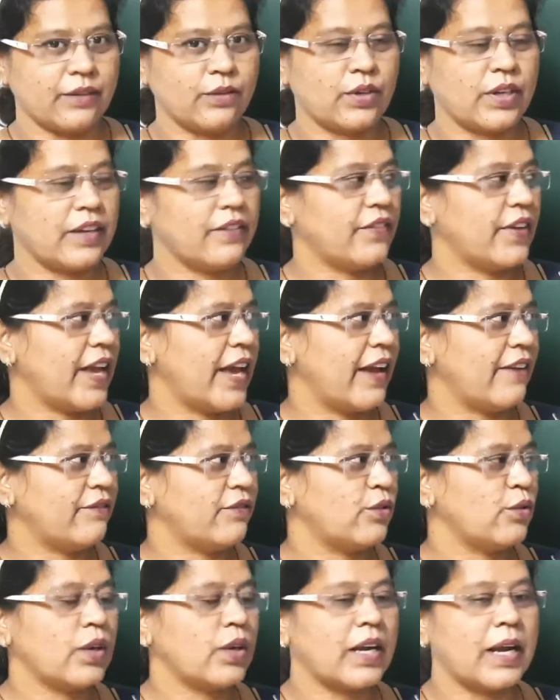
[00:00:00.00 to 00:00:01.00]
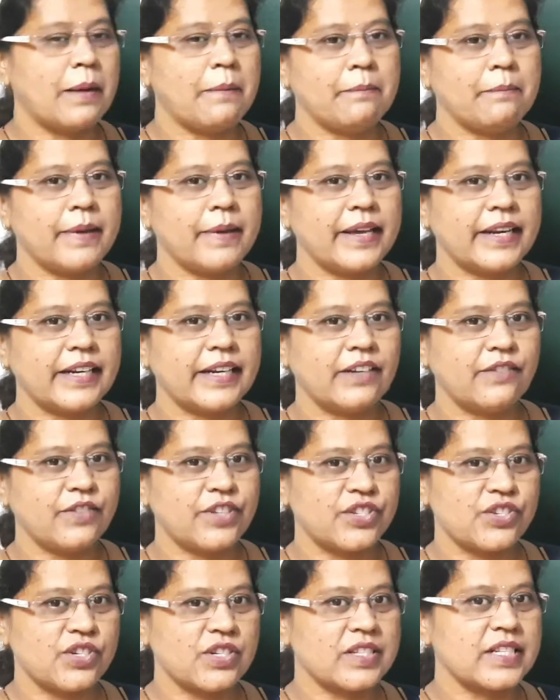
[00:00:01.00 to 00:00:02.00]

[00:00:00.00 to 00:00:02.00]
Okay, we have to compare it, which